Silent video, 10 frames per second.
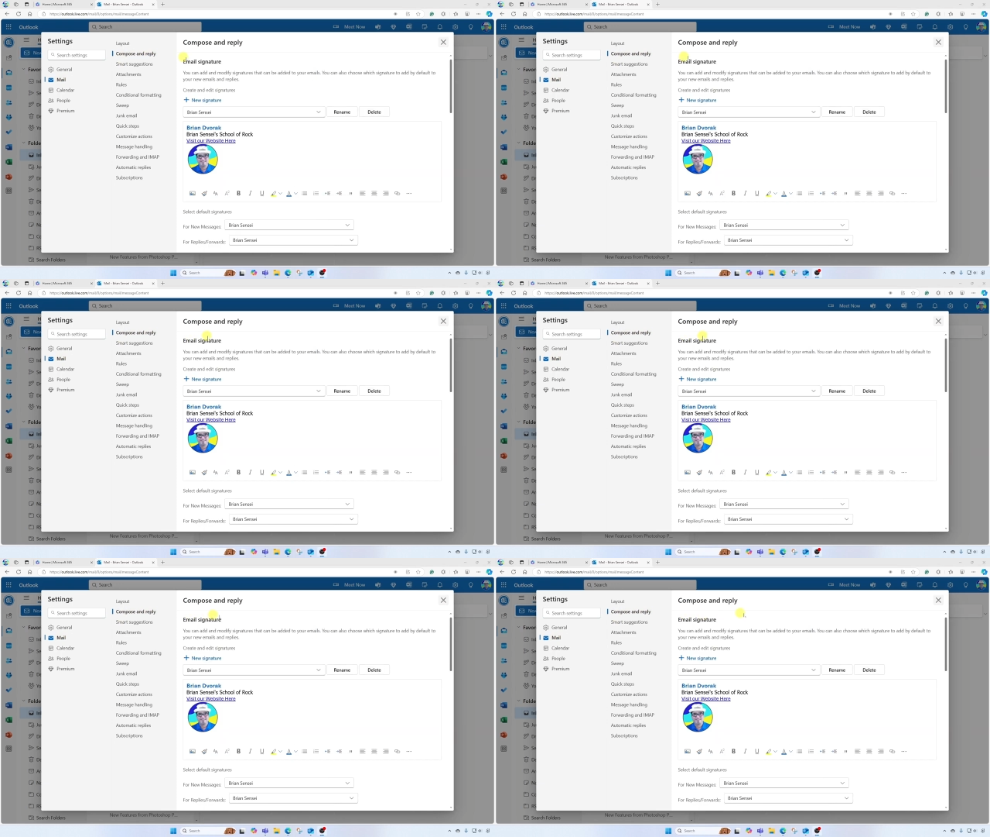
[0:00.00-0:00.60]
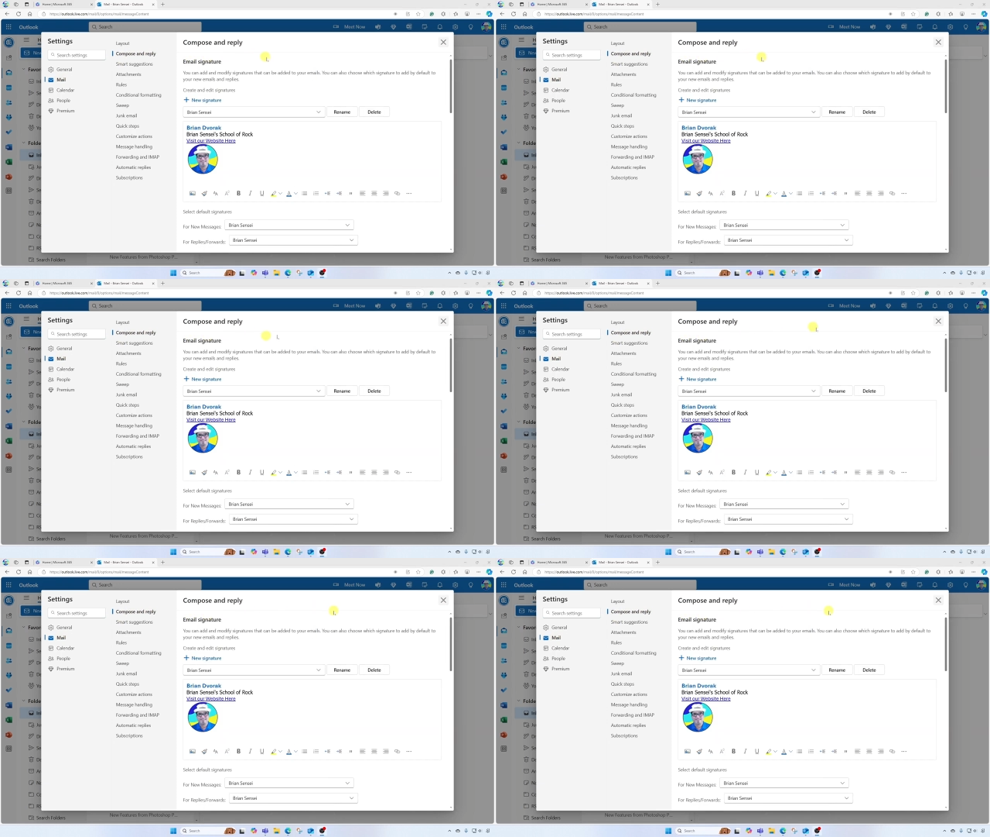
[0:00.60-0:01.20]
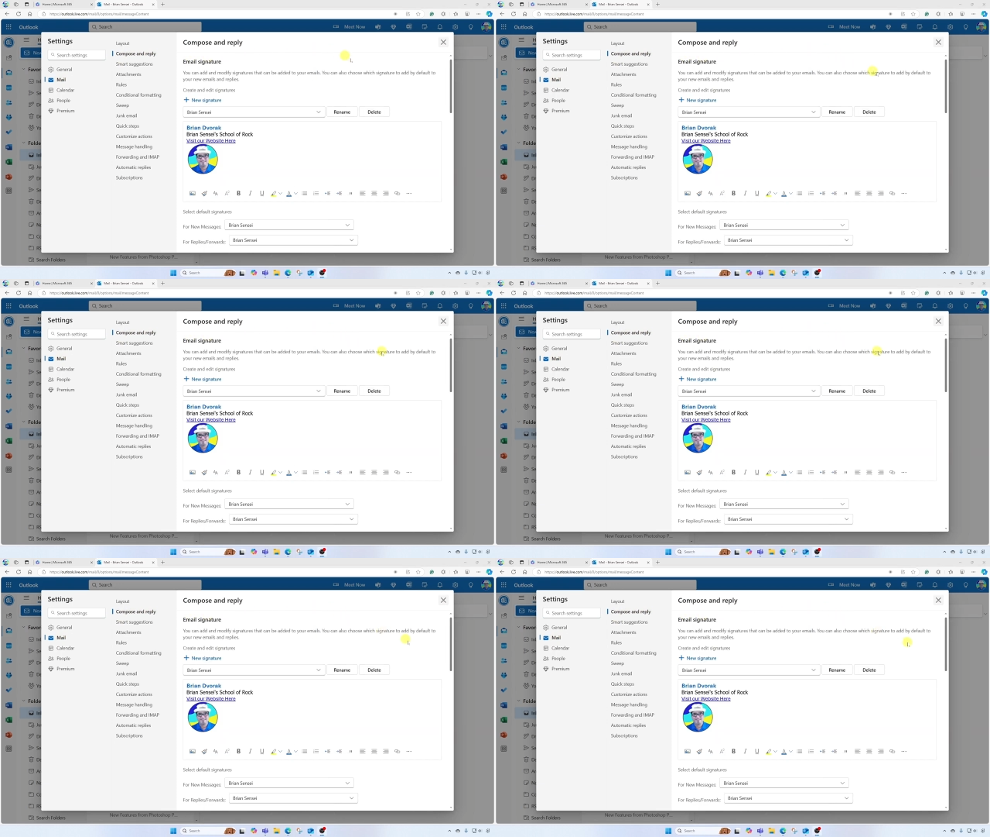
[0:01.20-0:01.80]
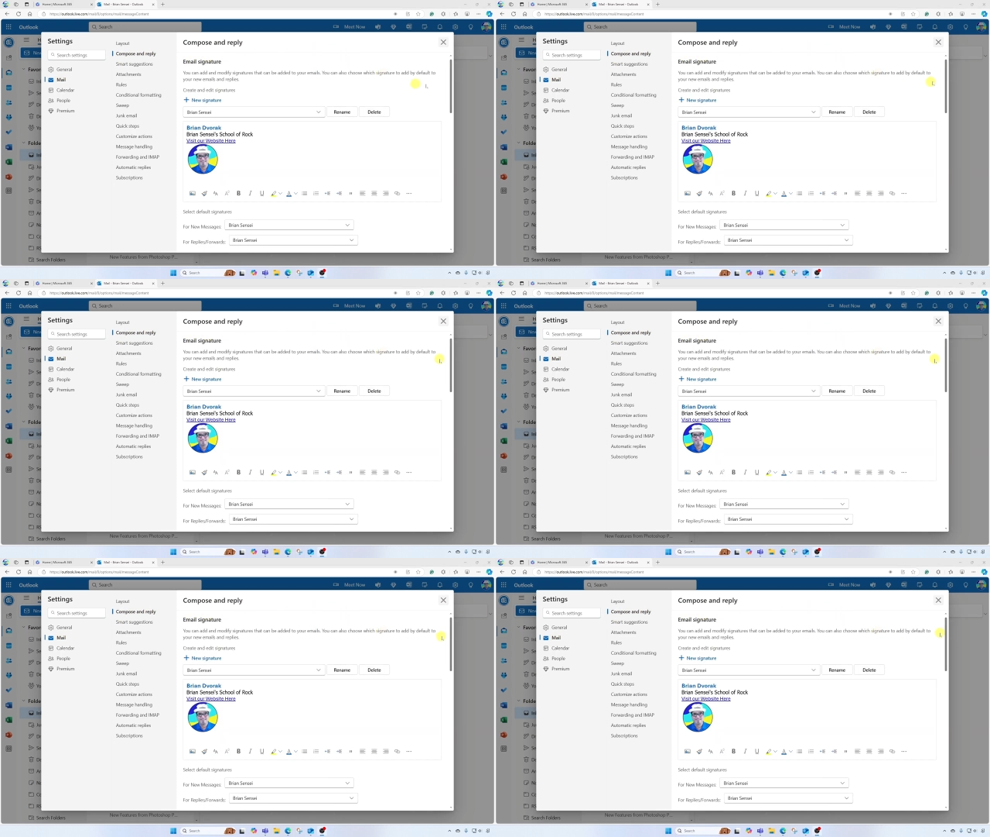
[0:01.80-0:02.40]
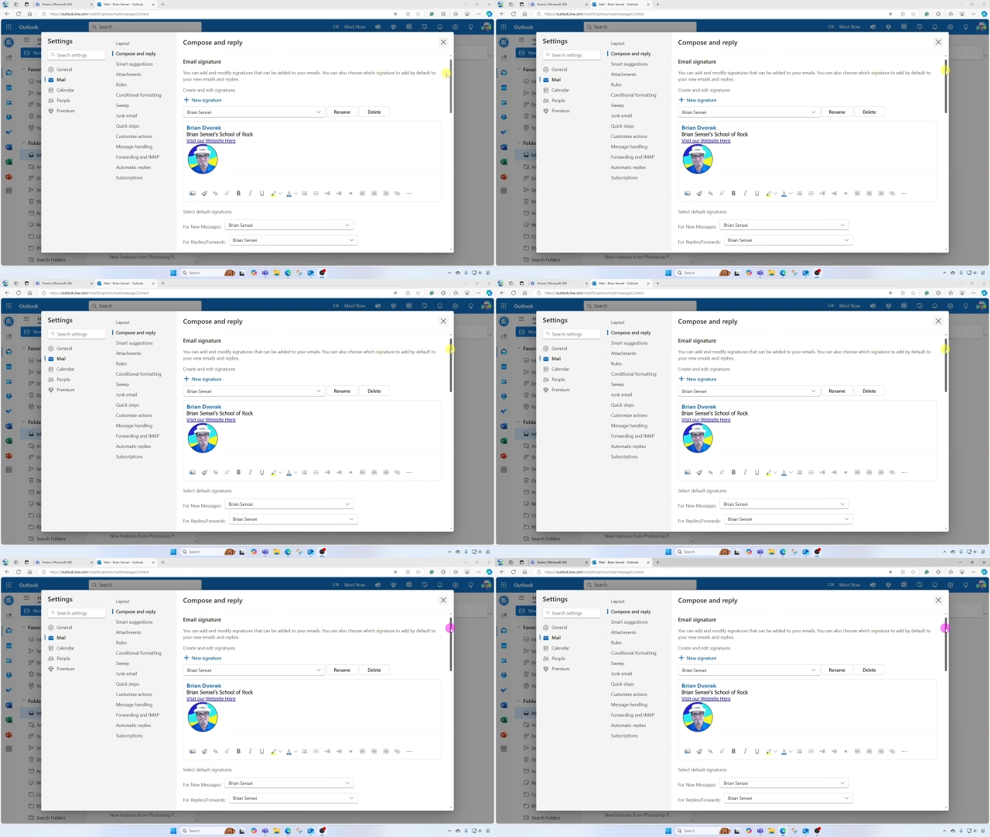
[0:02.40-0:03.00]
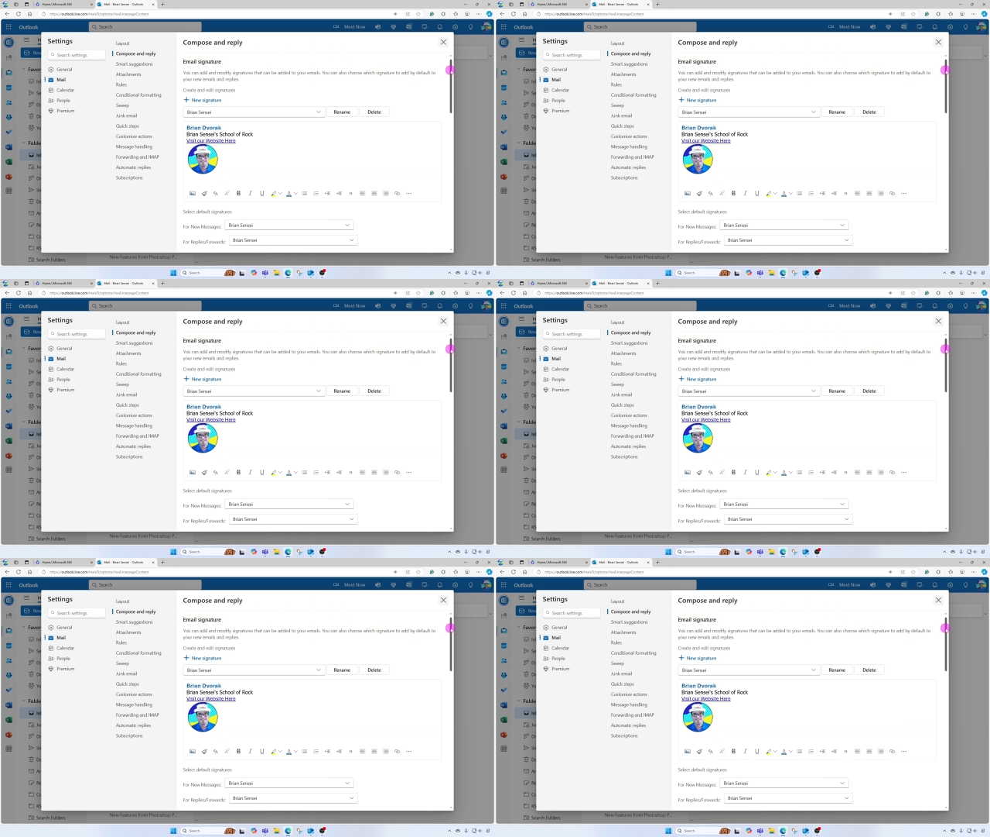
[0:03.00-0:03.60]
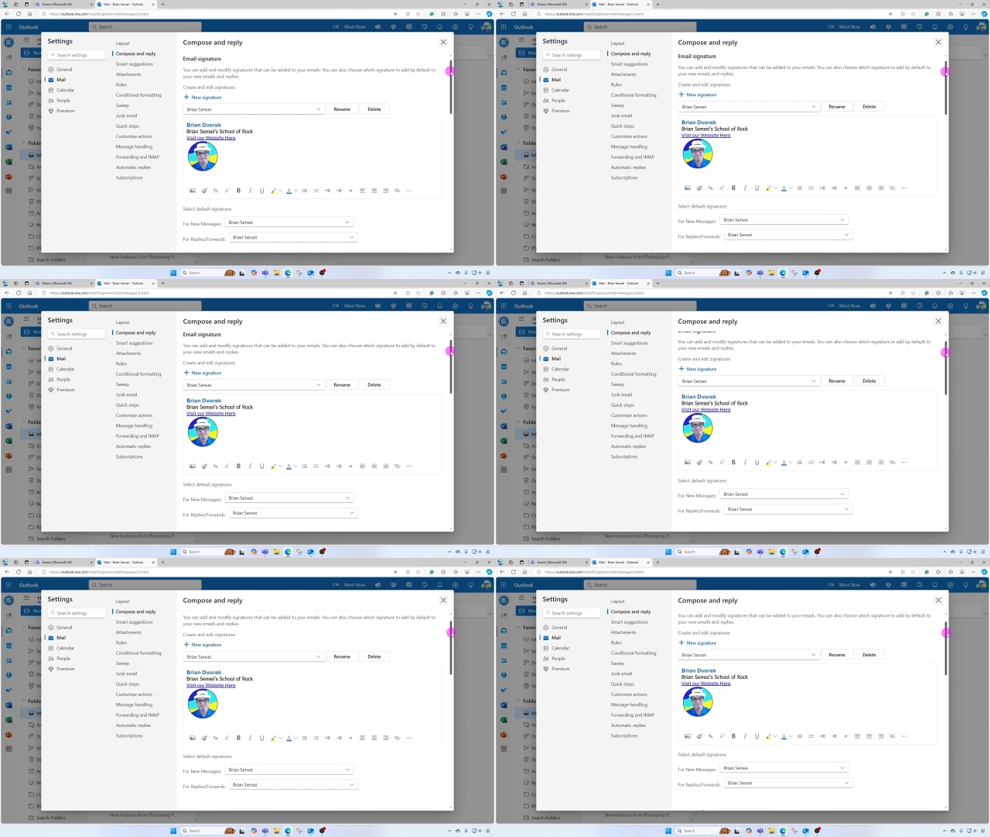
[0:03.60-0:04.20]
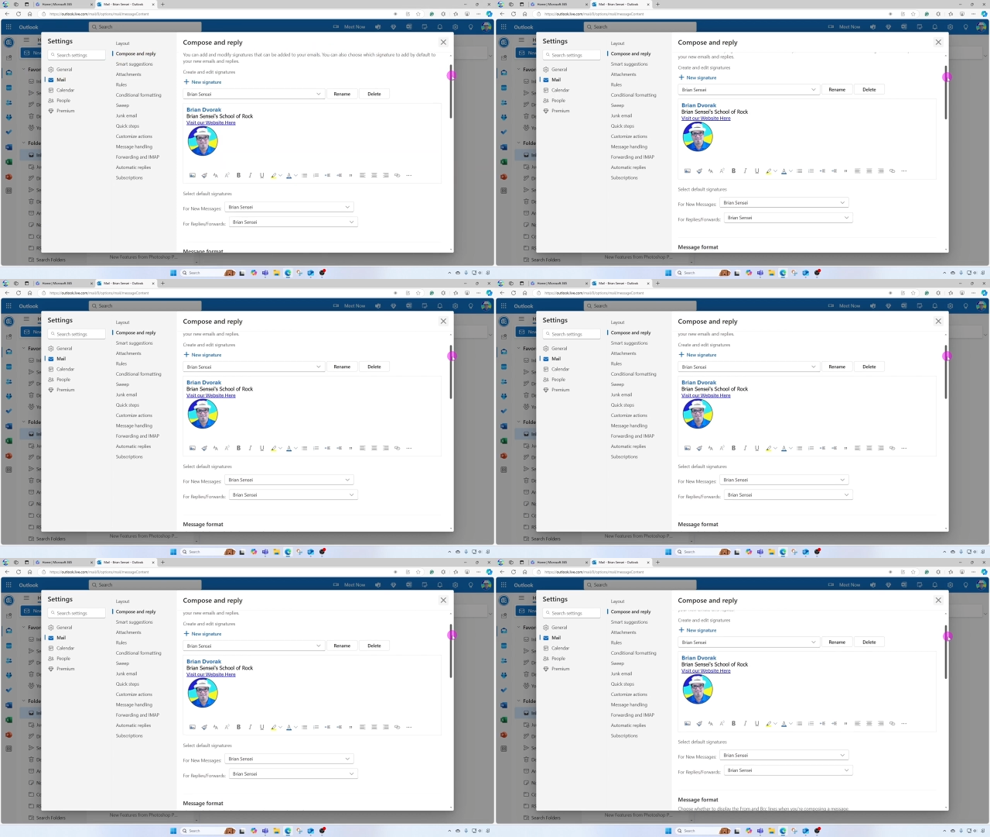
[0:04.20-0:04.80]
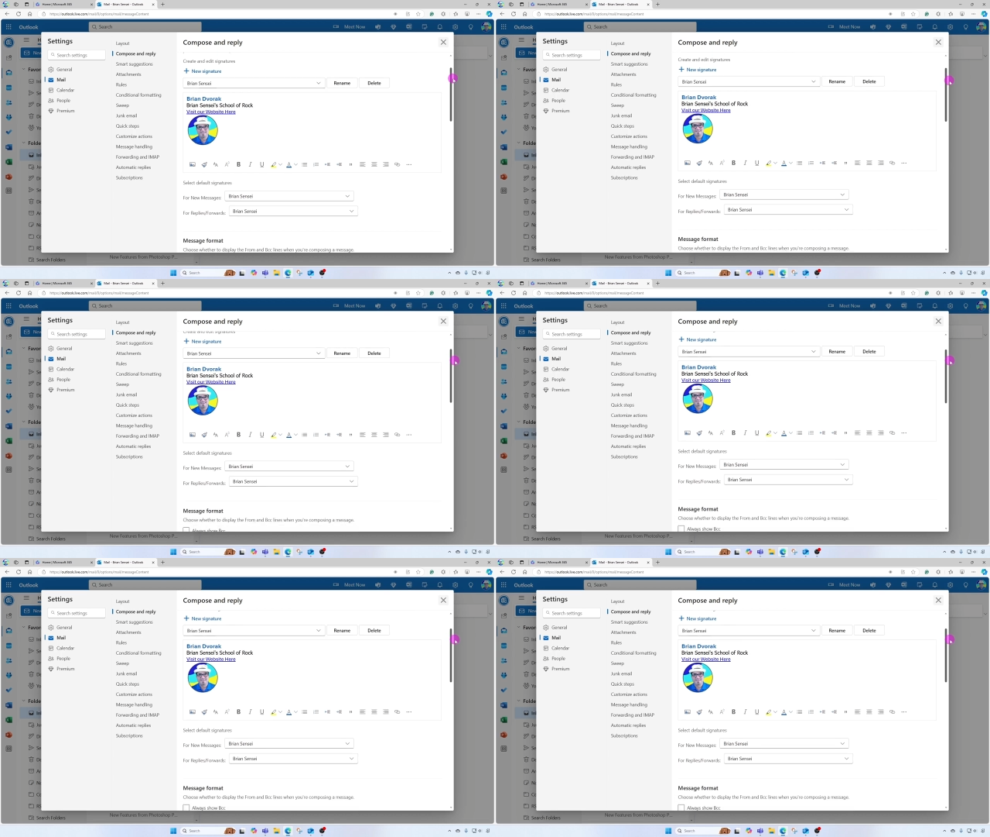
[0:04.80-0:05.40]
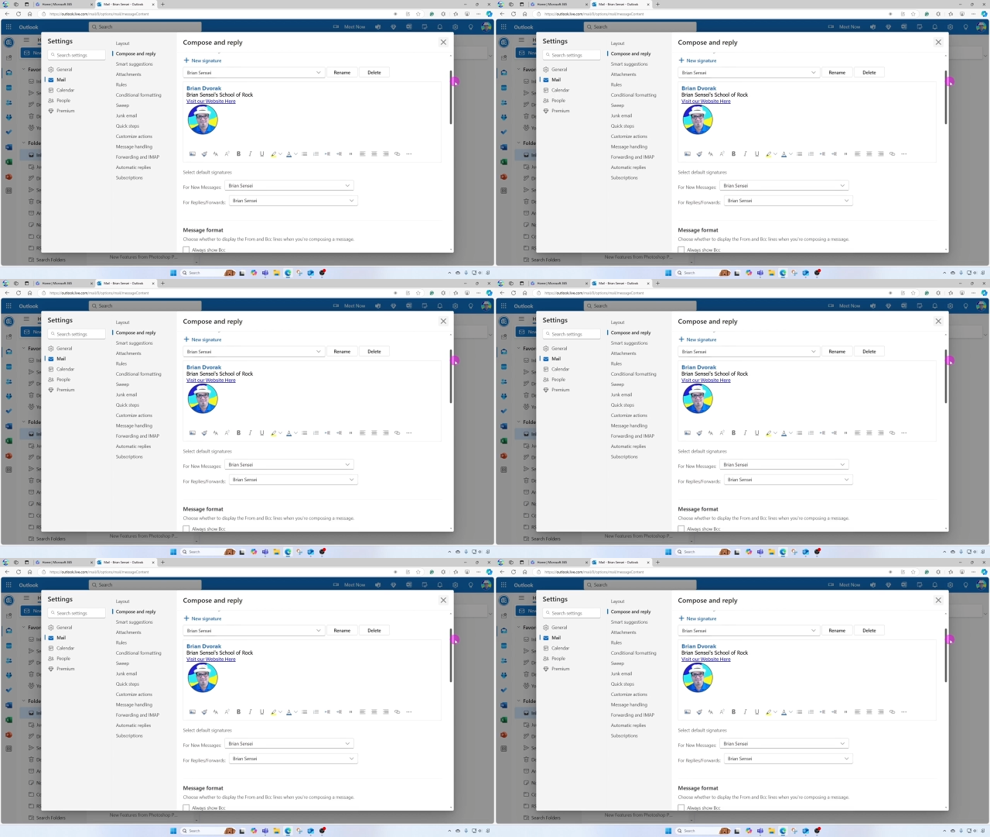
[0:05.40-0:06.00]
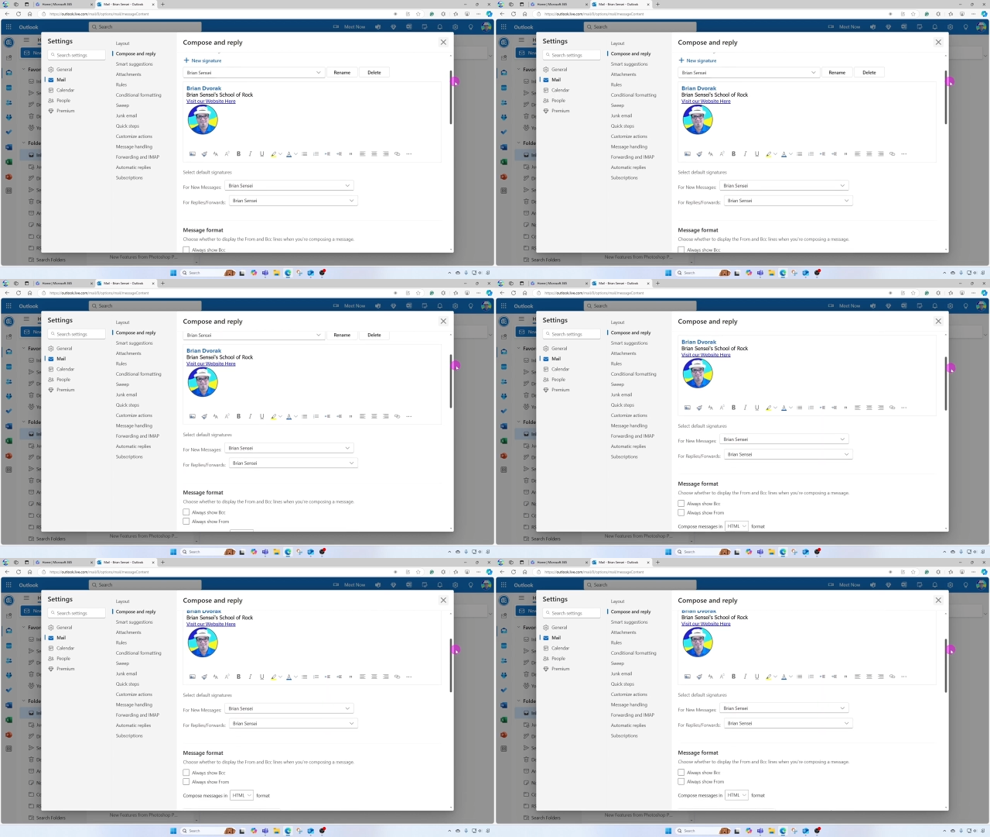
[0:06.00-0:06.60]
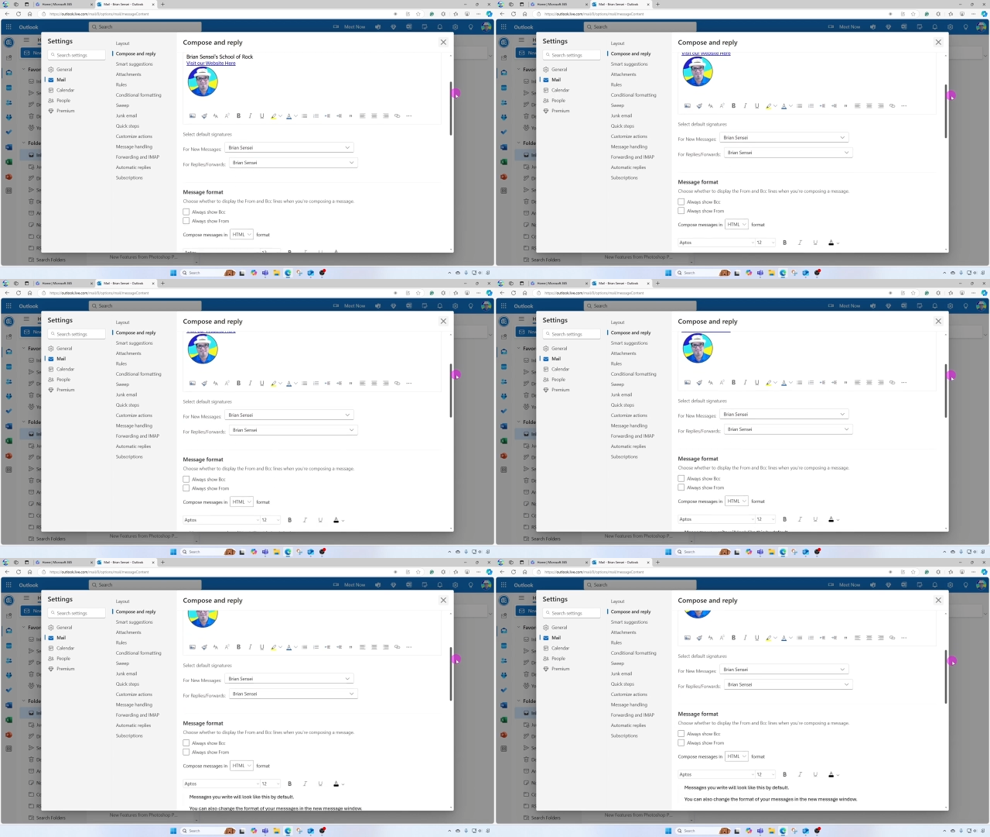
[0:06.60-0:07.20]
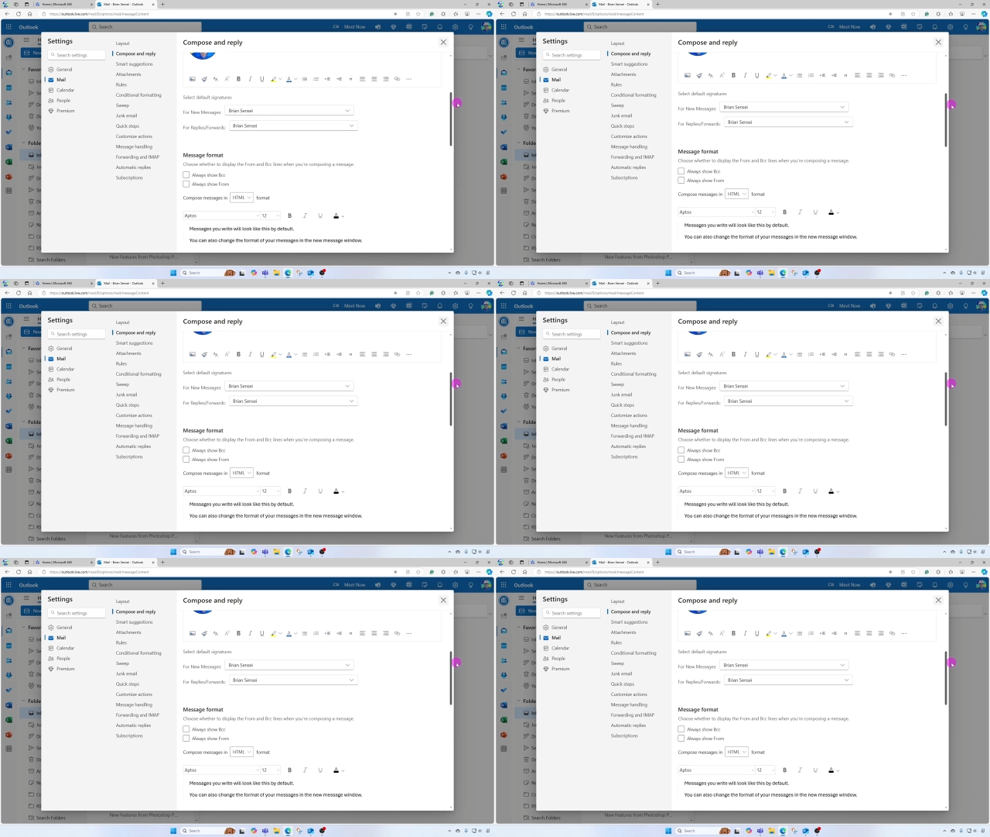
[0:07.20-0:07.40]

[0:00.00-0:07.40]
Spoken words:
Nobody's mouth can be seen.